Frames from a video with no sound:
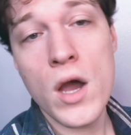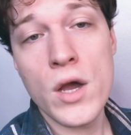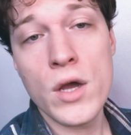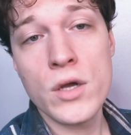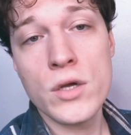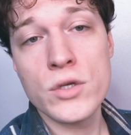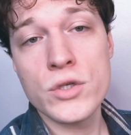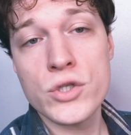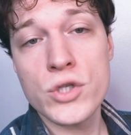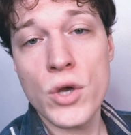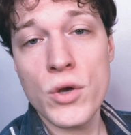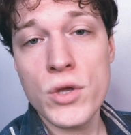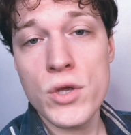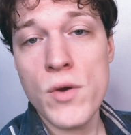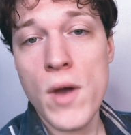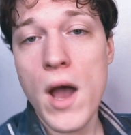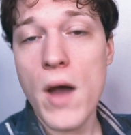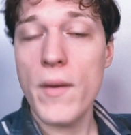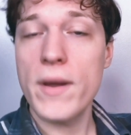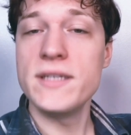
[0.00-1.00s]
show you
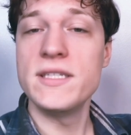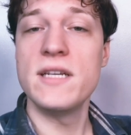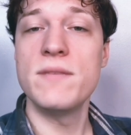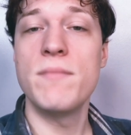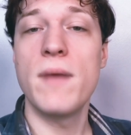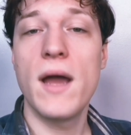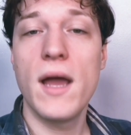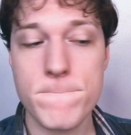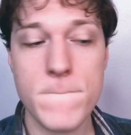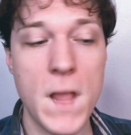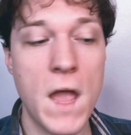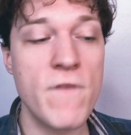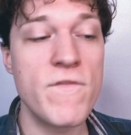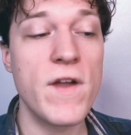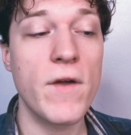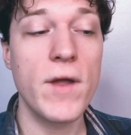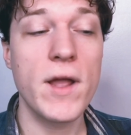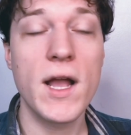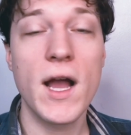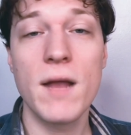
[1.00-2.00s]
how I did my
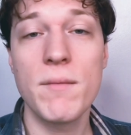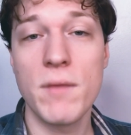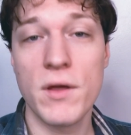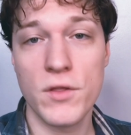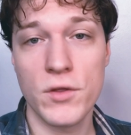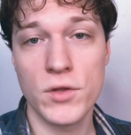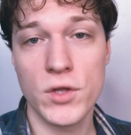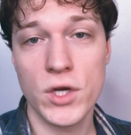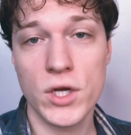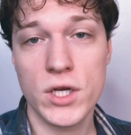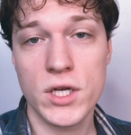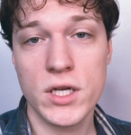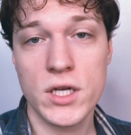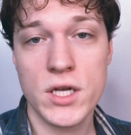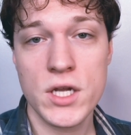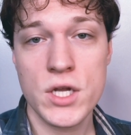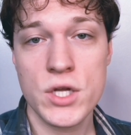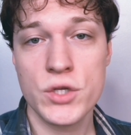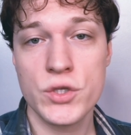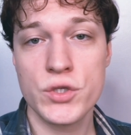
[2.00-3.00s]
fairy godmother look.
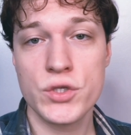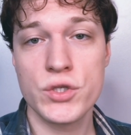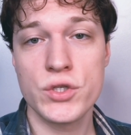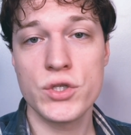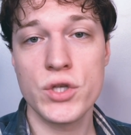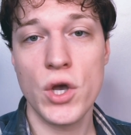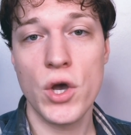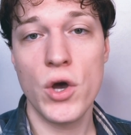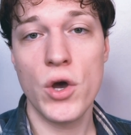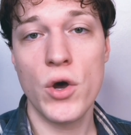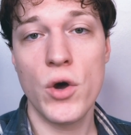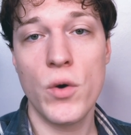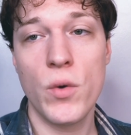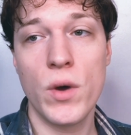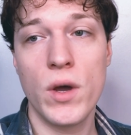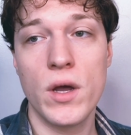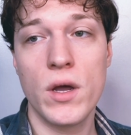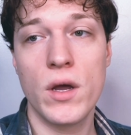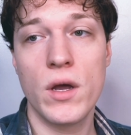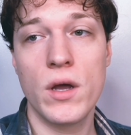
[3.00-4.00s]

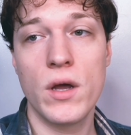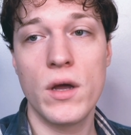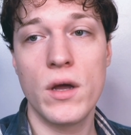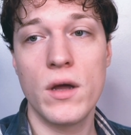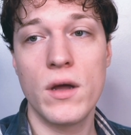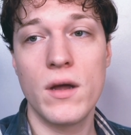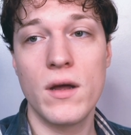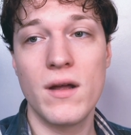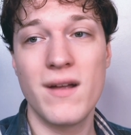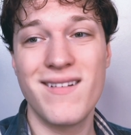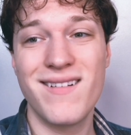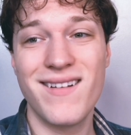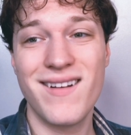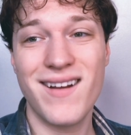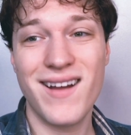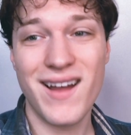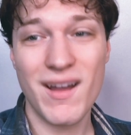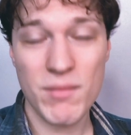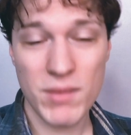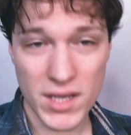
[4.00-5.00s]
So
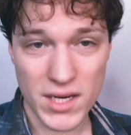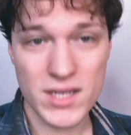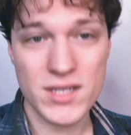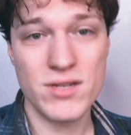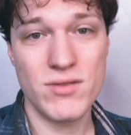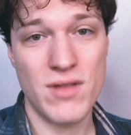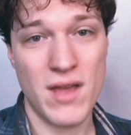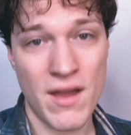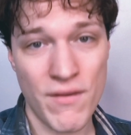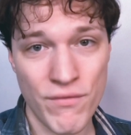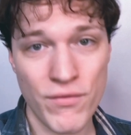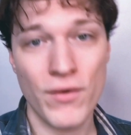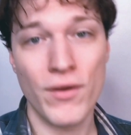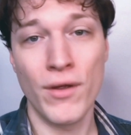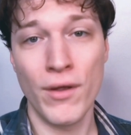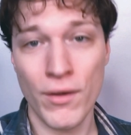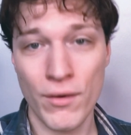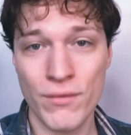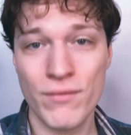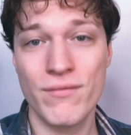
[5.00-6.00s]
I'm gonna do that for
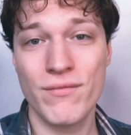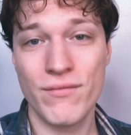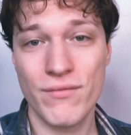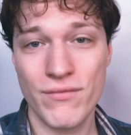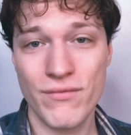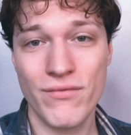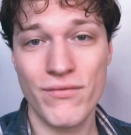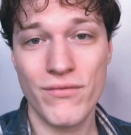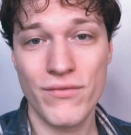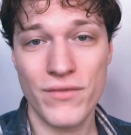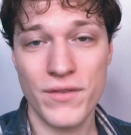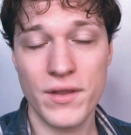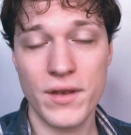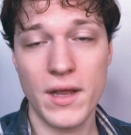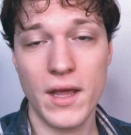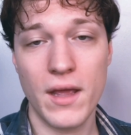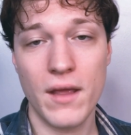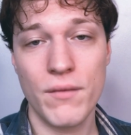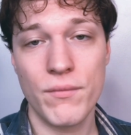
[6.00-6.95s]
you today.